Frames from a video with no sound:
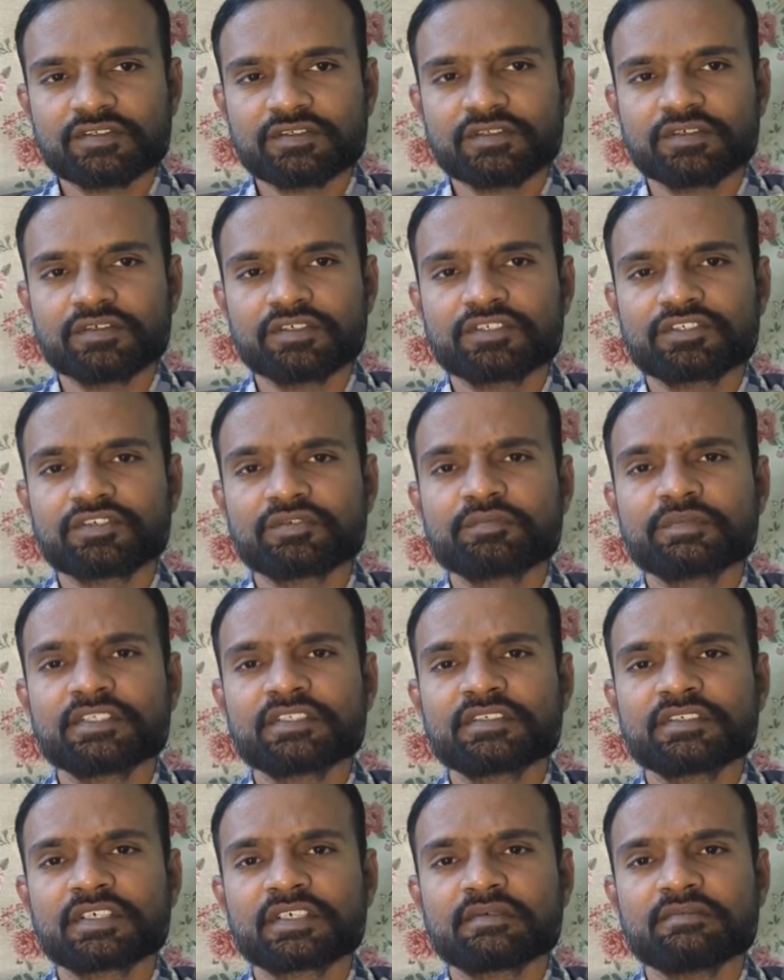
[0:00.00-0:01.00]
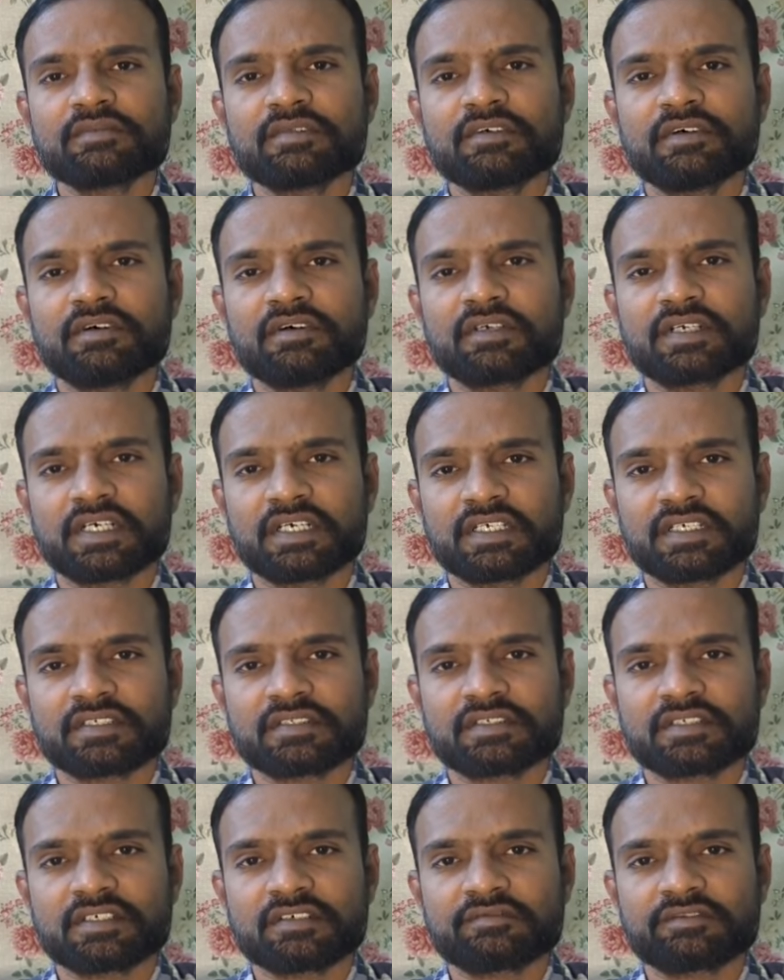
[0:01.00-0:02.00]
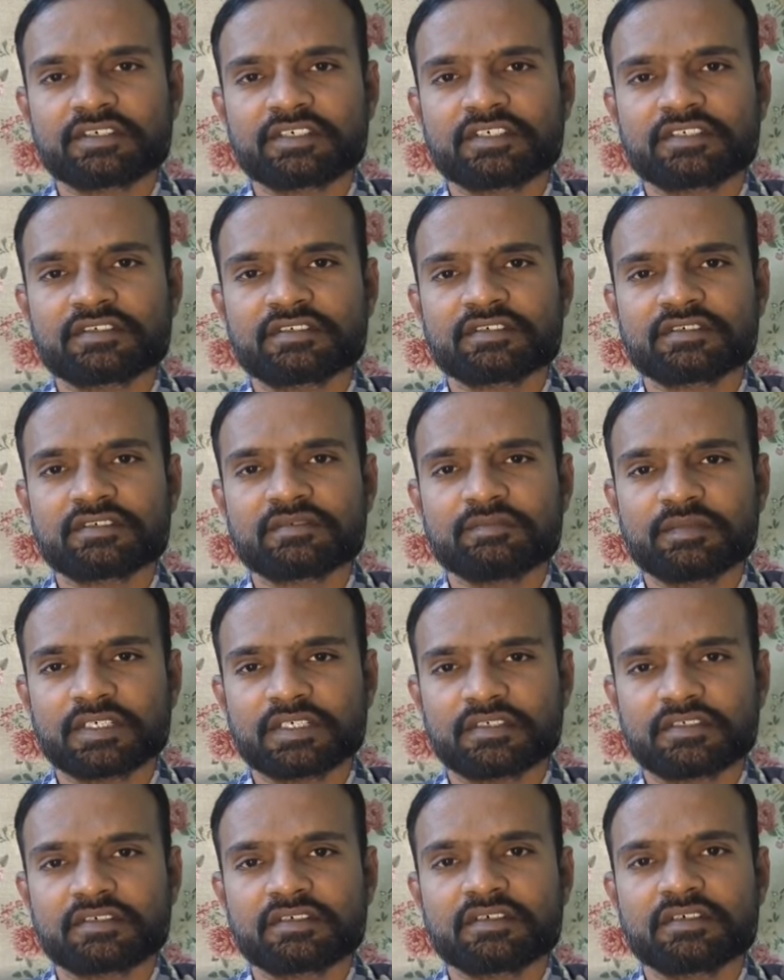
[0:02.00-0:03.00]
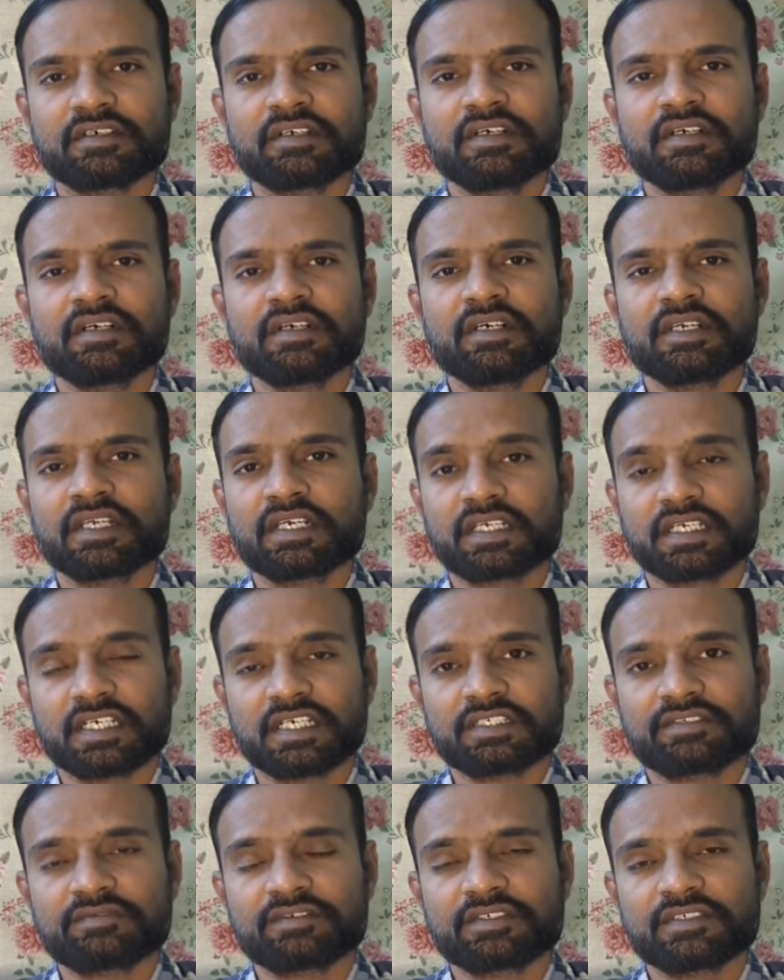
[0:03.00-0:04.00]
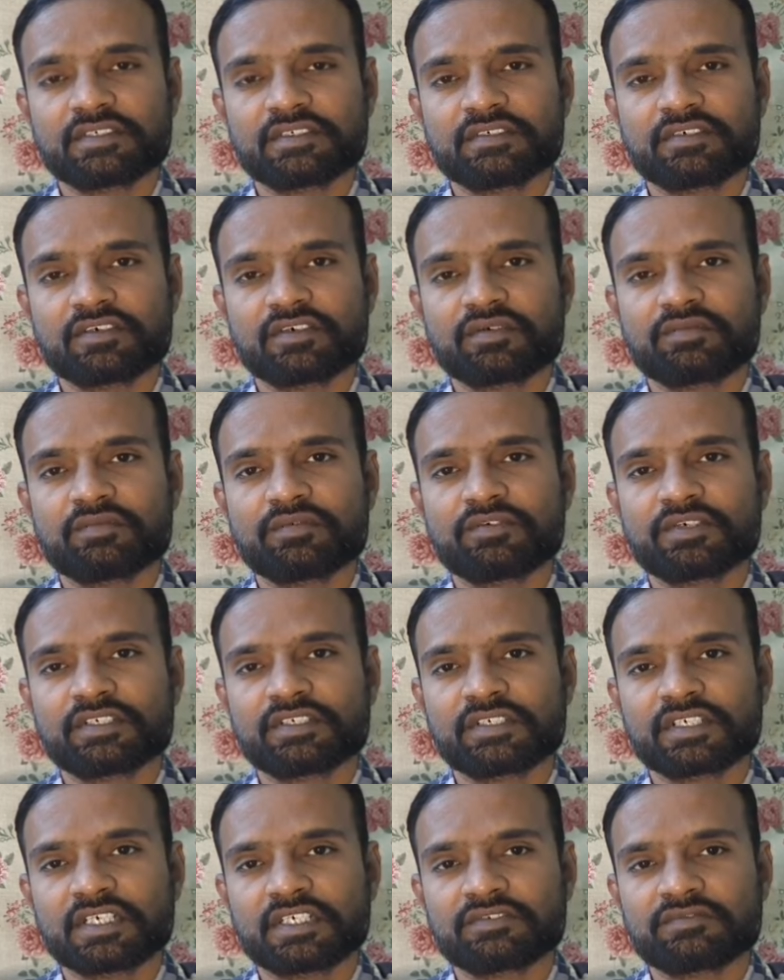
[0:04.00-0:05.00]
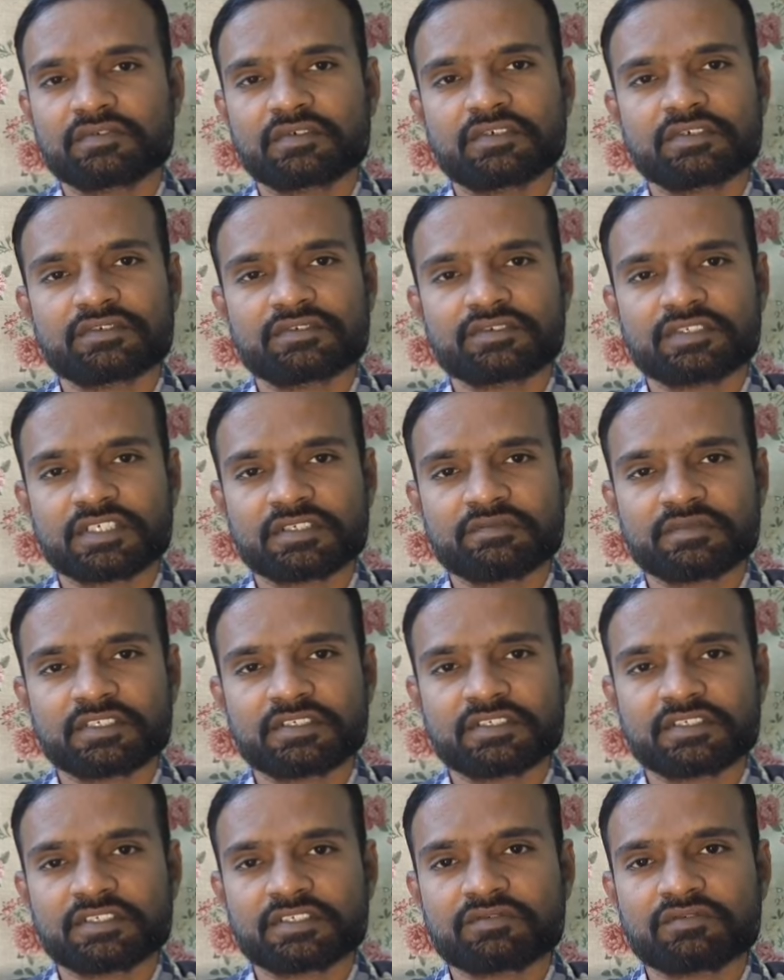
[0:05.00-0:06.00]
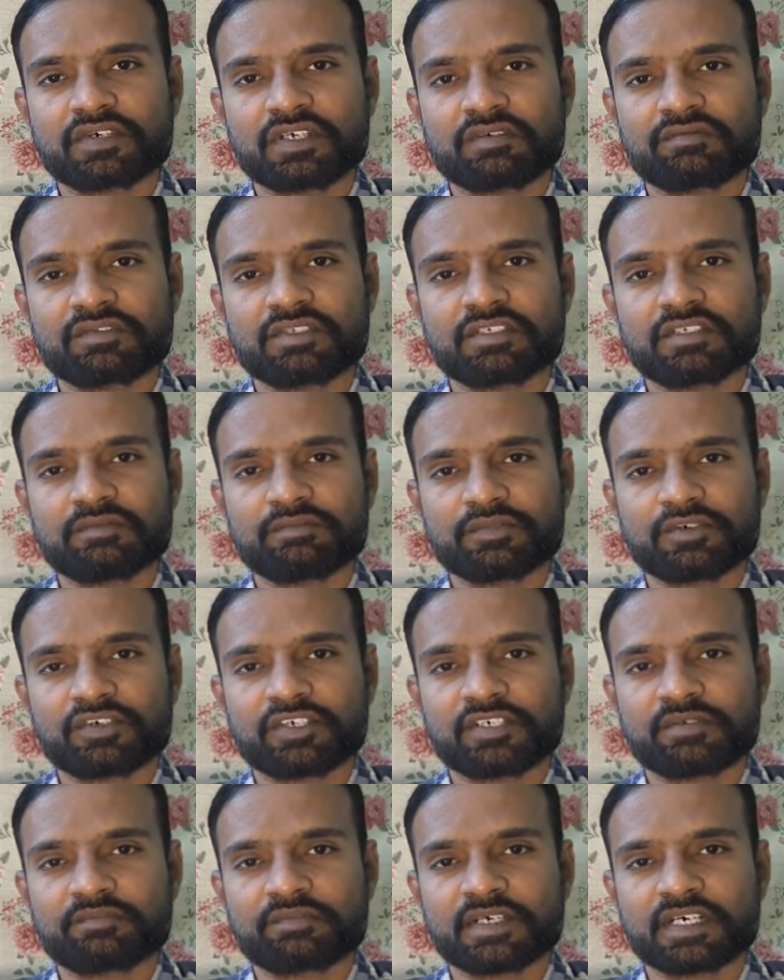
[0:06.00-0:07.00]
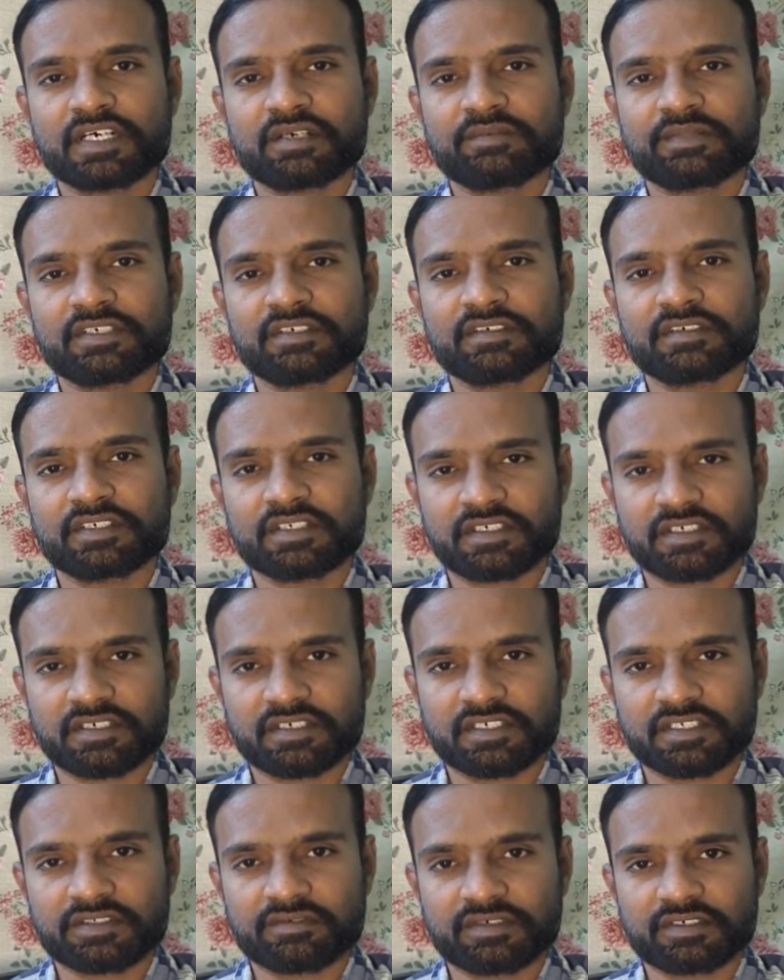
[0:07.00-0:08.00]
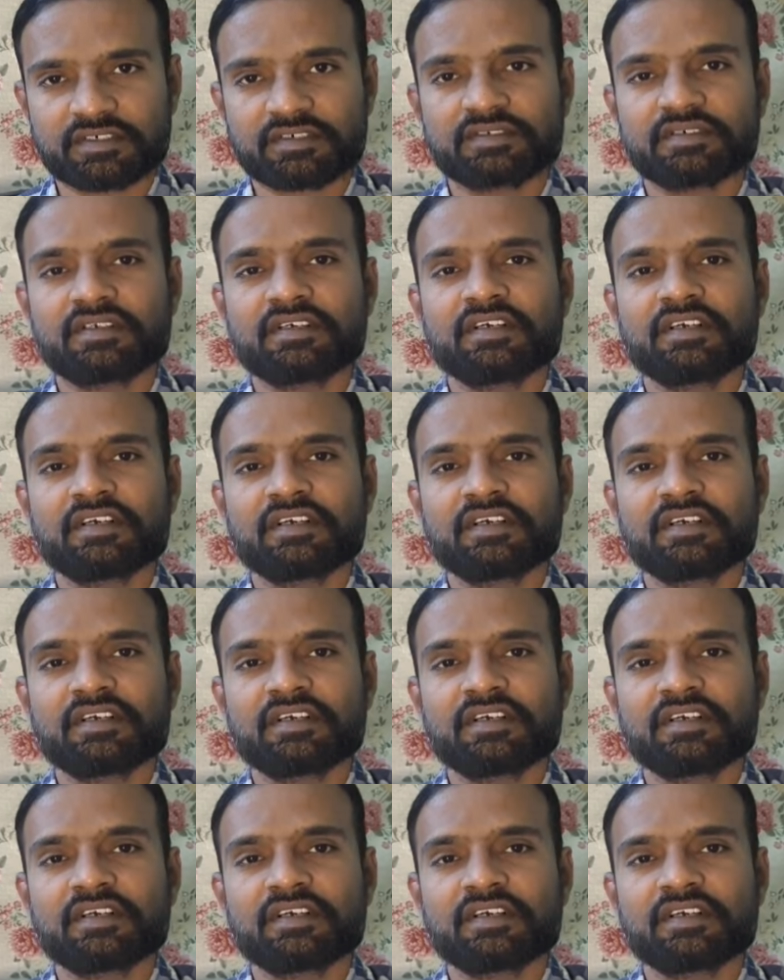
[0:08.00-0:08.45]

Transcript: So it should be same or higher side of it is better. Like as we talk about in transfer also same thing. This is one of the important parameter here as well.